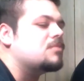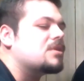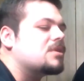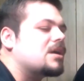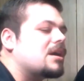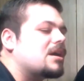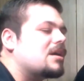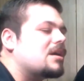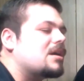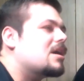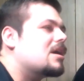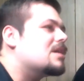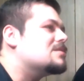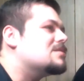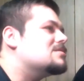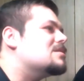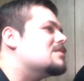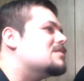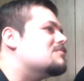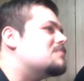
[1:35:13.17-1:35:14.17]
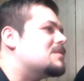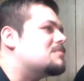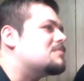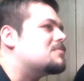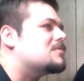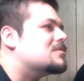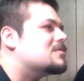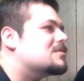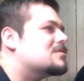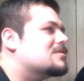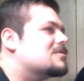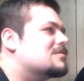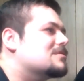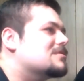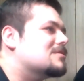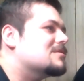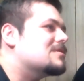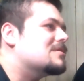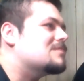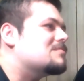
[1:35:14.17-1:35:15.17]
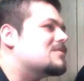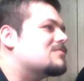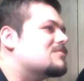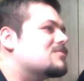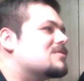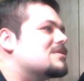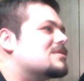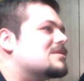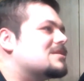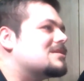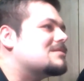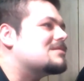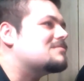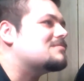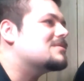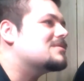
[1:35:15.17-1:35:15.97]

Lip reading: but I save people in my free time.